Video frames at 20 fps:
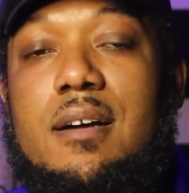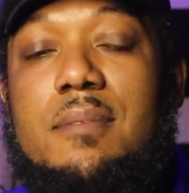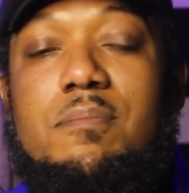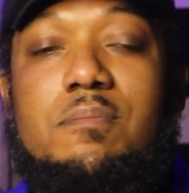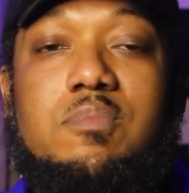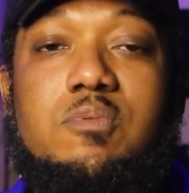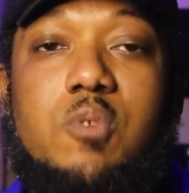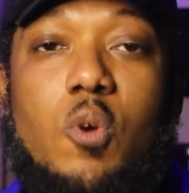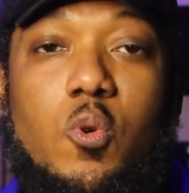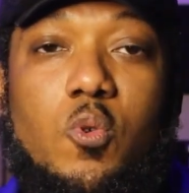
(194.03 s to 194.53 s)

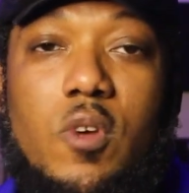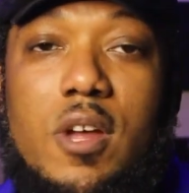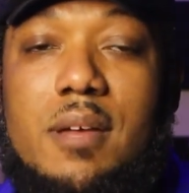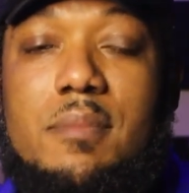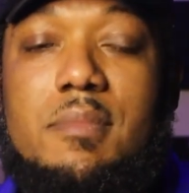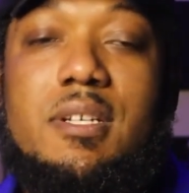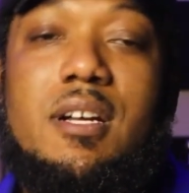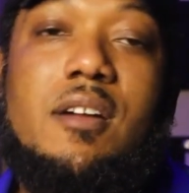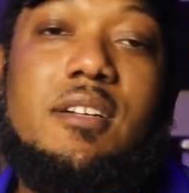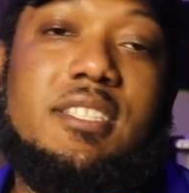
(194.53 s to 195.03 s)
program, an
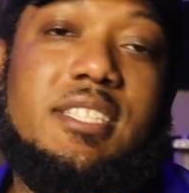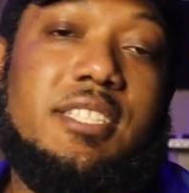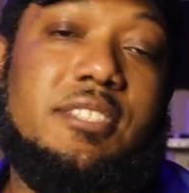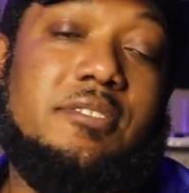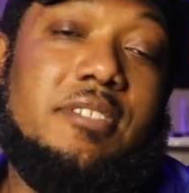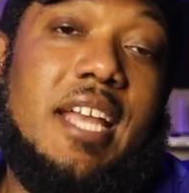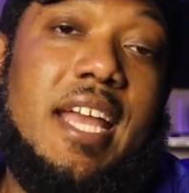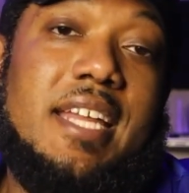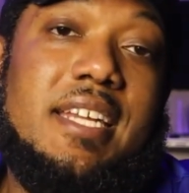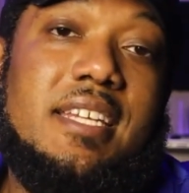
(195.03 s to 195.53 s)
architecture
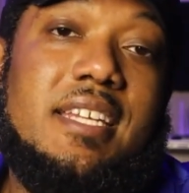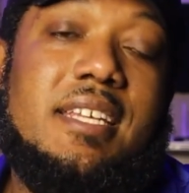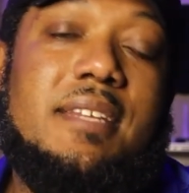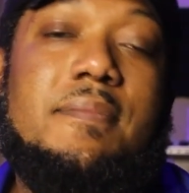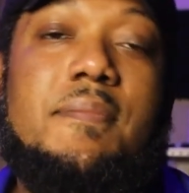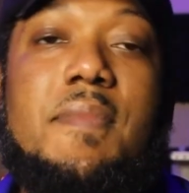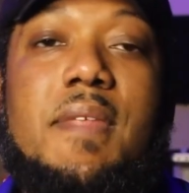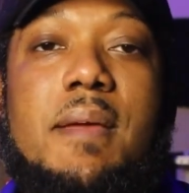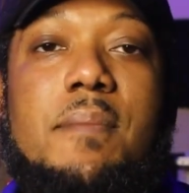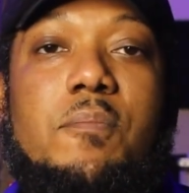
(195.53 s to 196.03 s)
candidate.
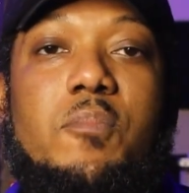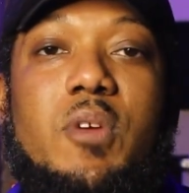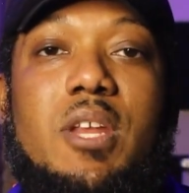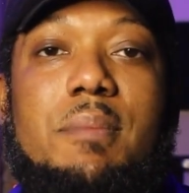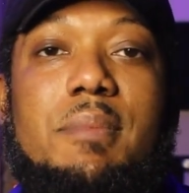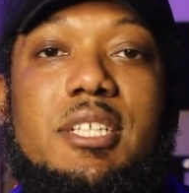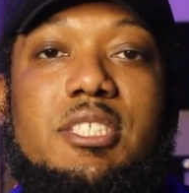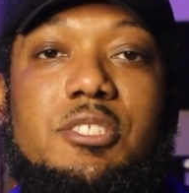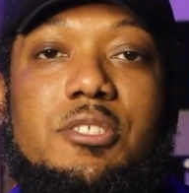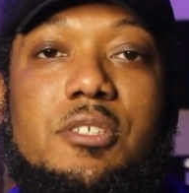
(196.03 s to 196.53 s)
Pretty
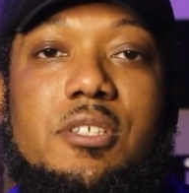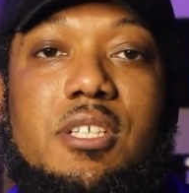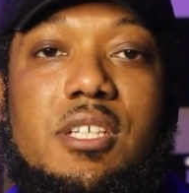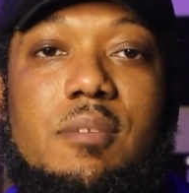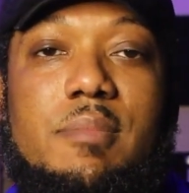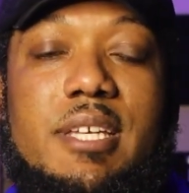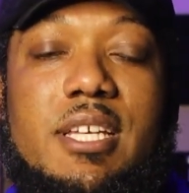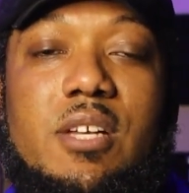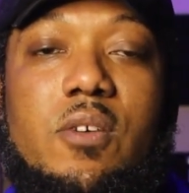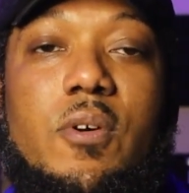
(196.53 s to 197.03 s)
much you're going to be
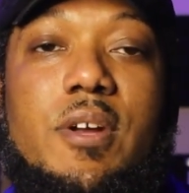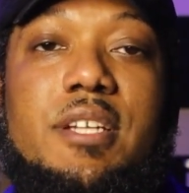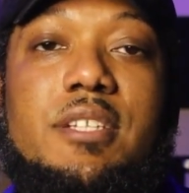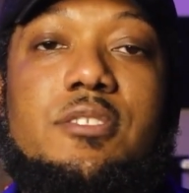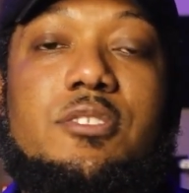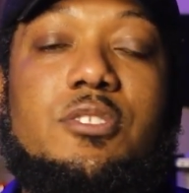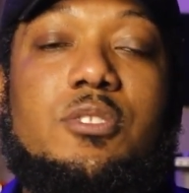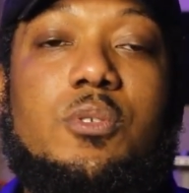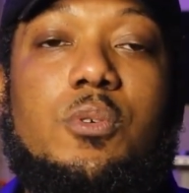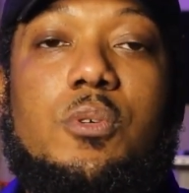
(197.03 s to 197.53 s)
going to
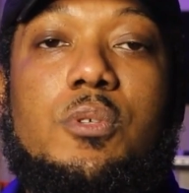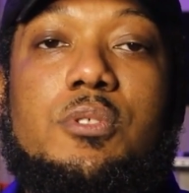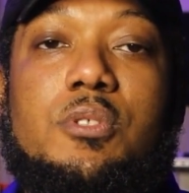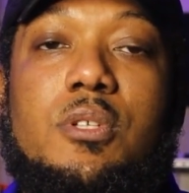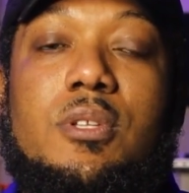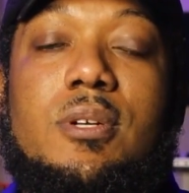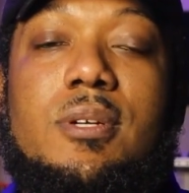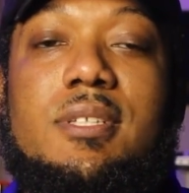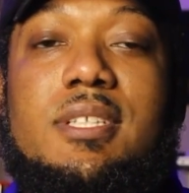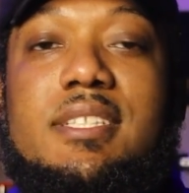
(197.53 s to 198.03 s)
school to
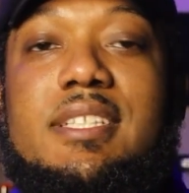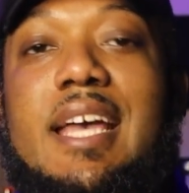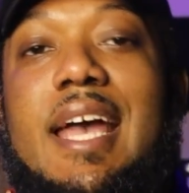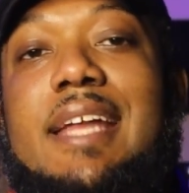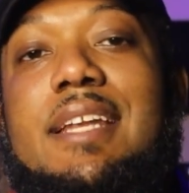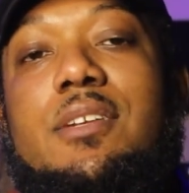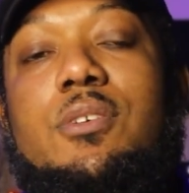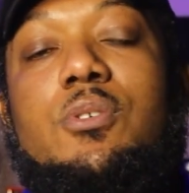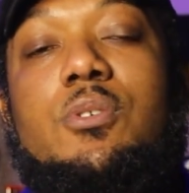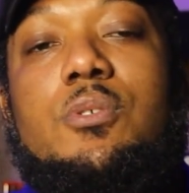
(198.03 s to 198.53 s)
learn the
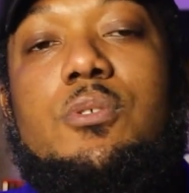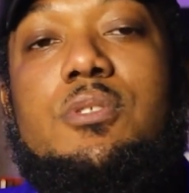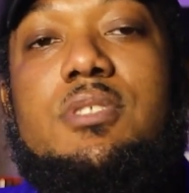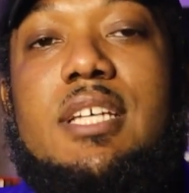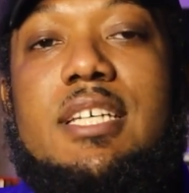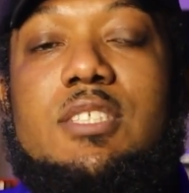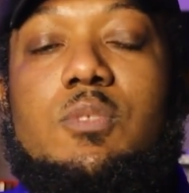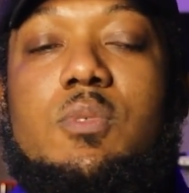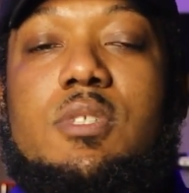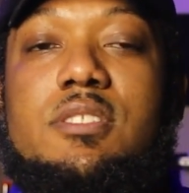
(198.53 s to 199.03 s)
technicals
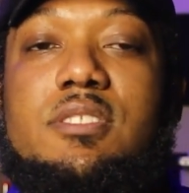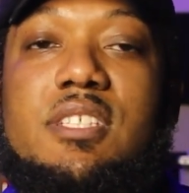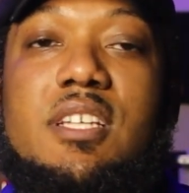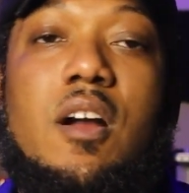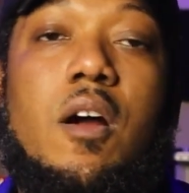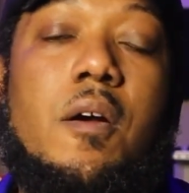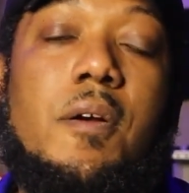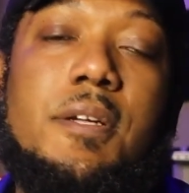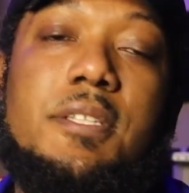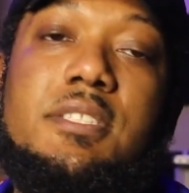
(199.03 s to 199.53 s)
as well as the
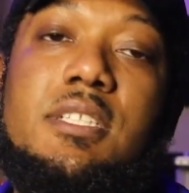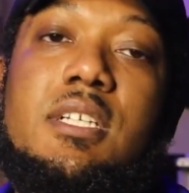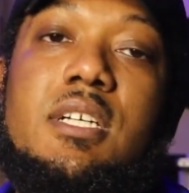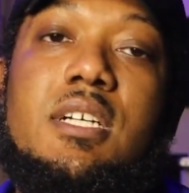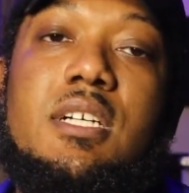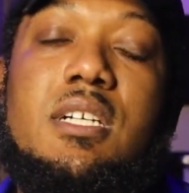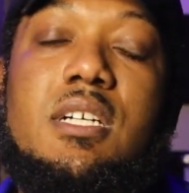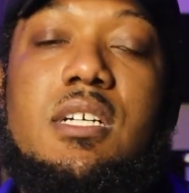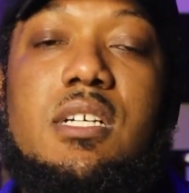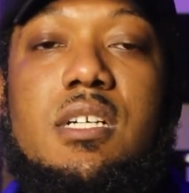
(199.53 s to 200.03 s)
art
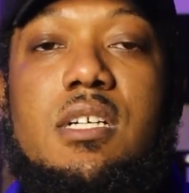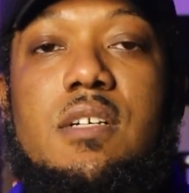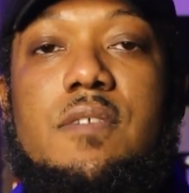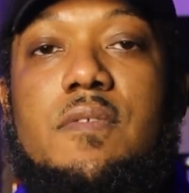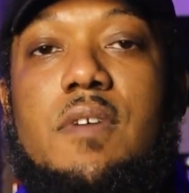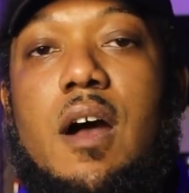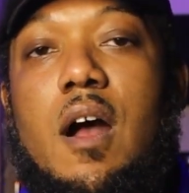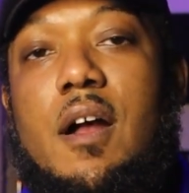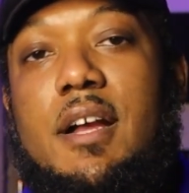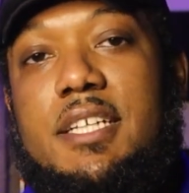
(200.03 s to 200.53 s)
of
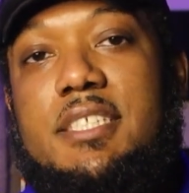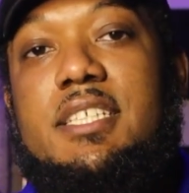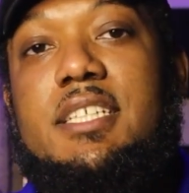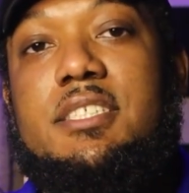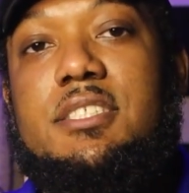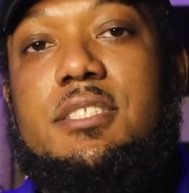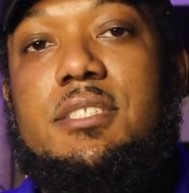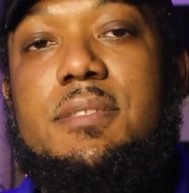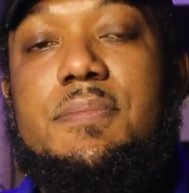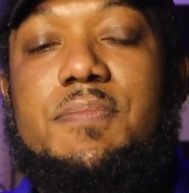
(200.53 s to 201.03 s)

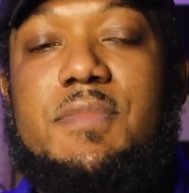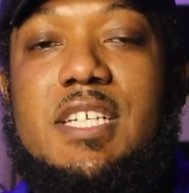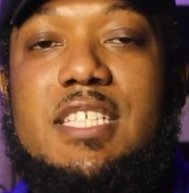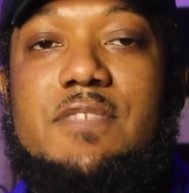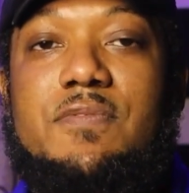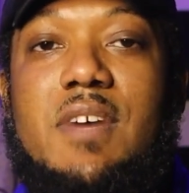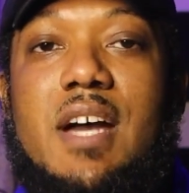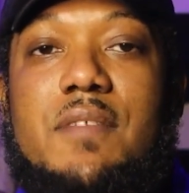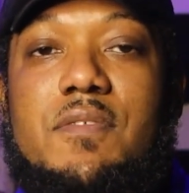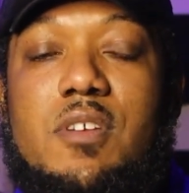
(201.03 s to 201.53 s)
architecture. That's a
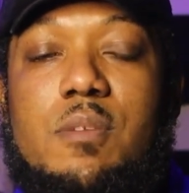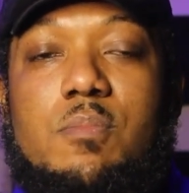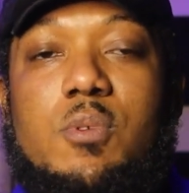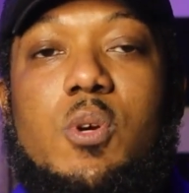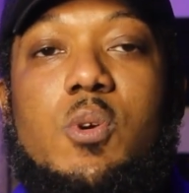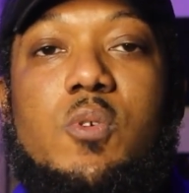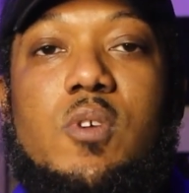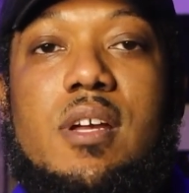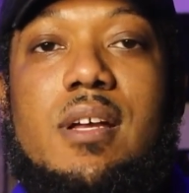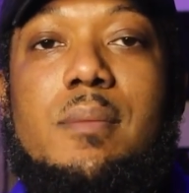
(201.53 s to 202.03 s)
5-year
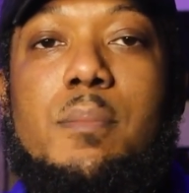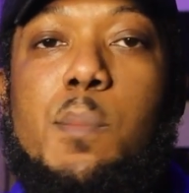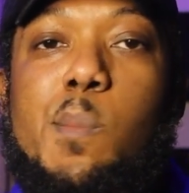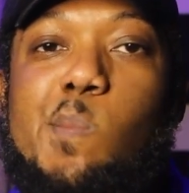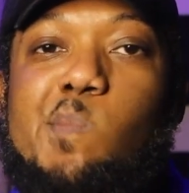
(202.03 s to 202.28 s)
program.